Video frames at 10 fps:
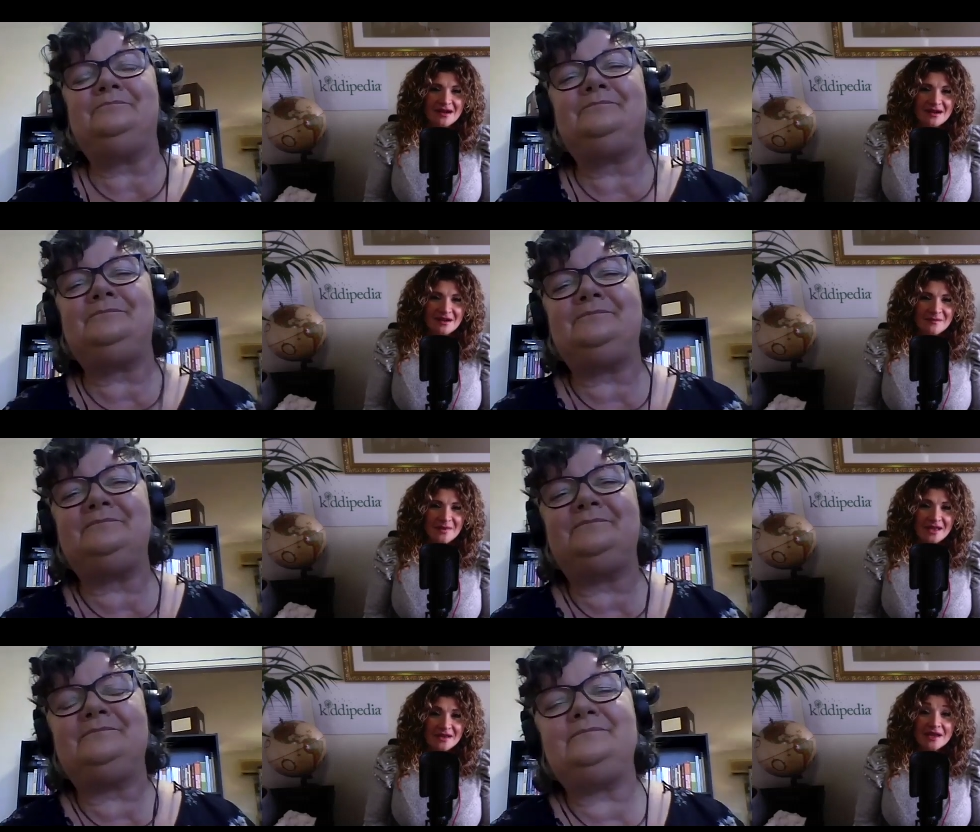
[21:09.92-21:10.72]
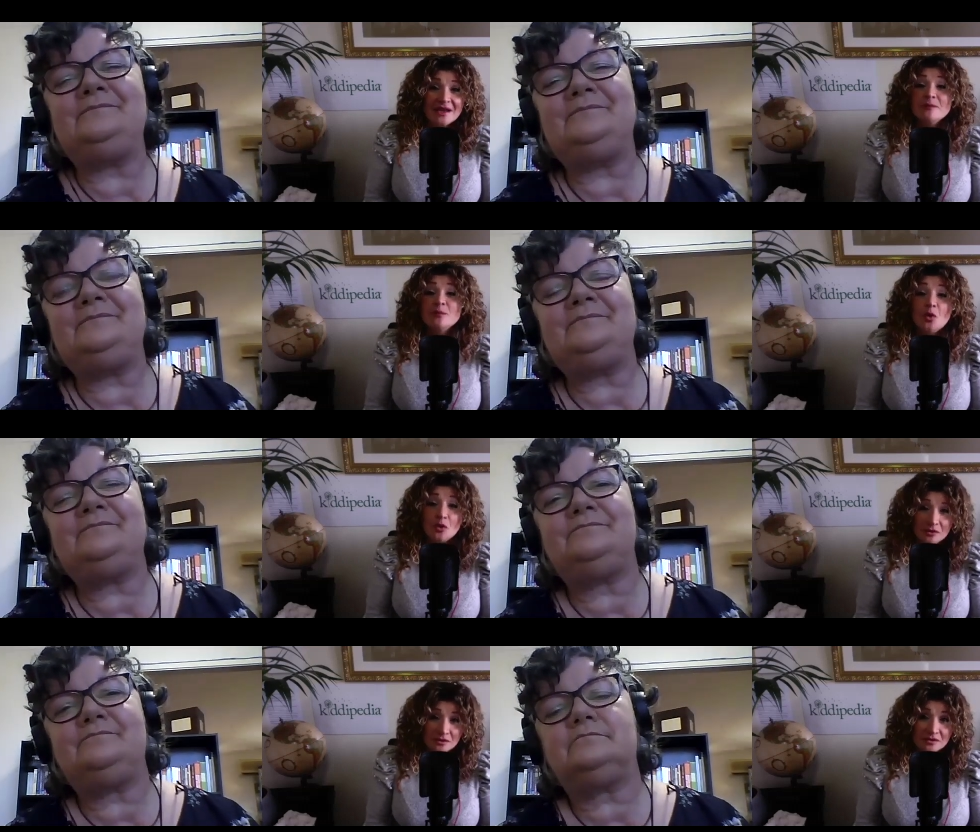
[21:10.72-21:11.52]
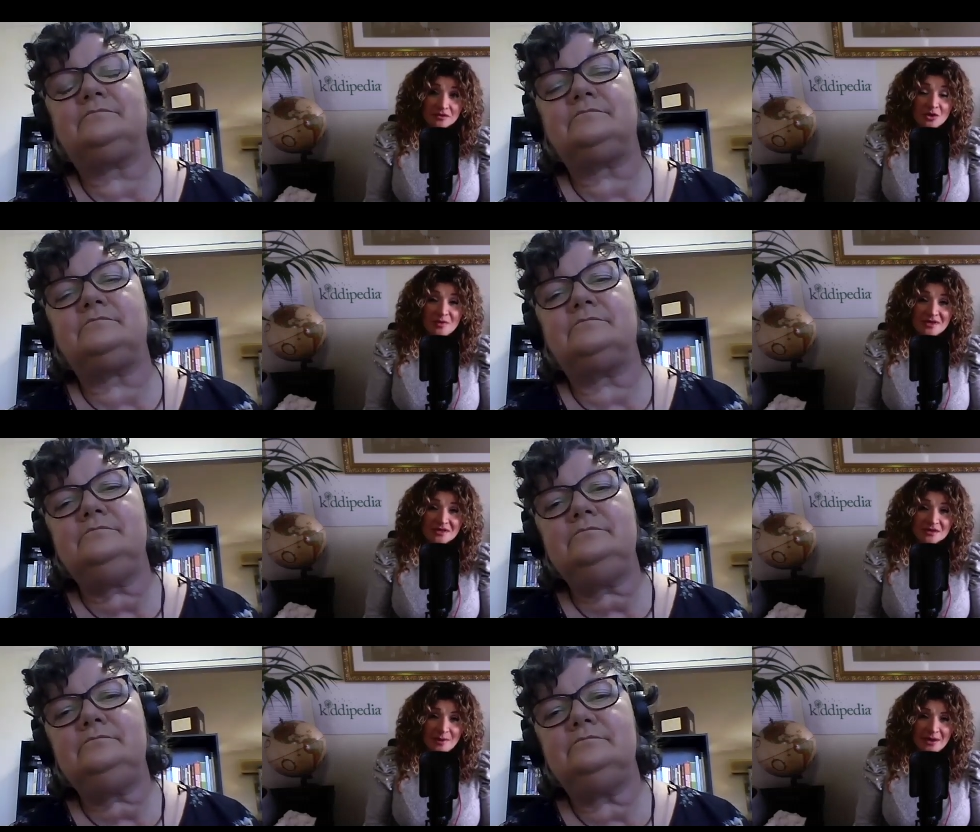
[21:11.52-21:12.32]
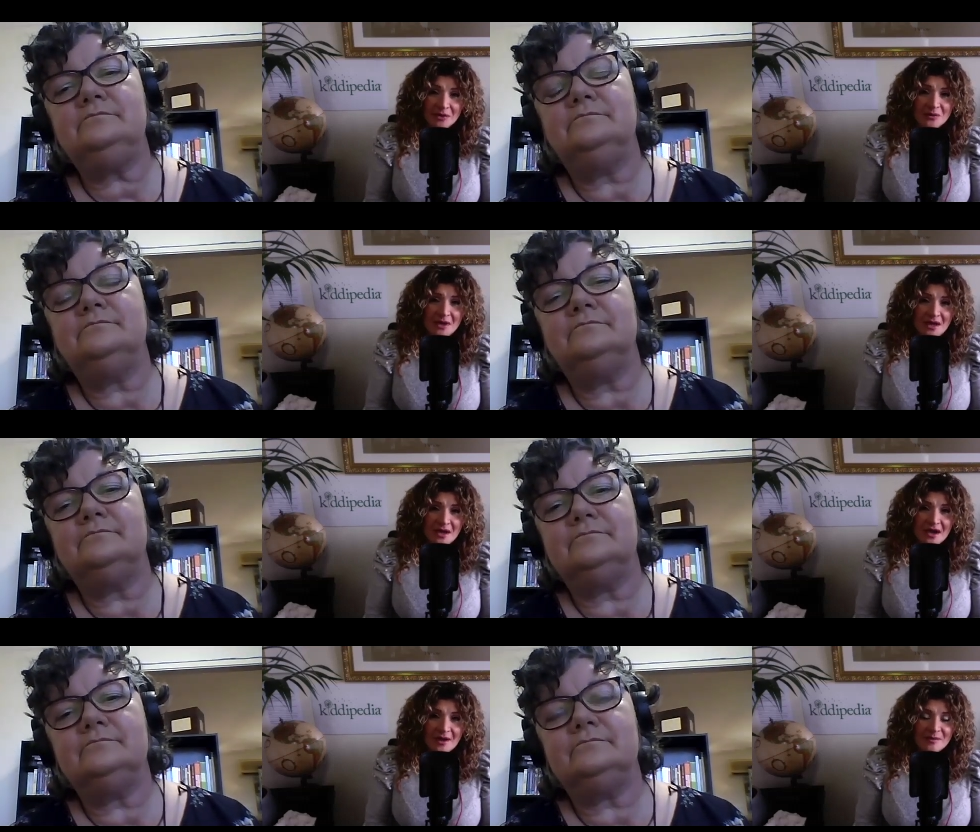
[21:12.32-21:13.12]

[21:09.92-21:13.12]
Speaker 1: um, and, and important topics as well. Um,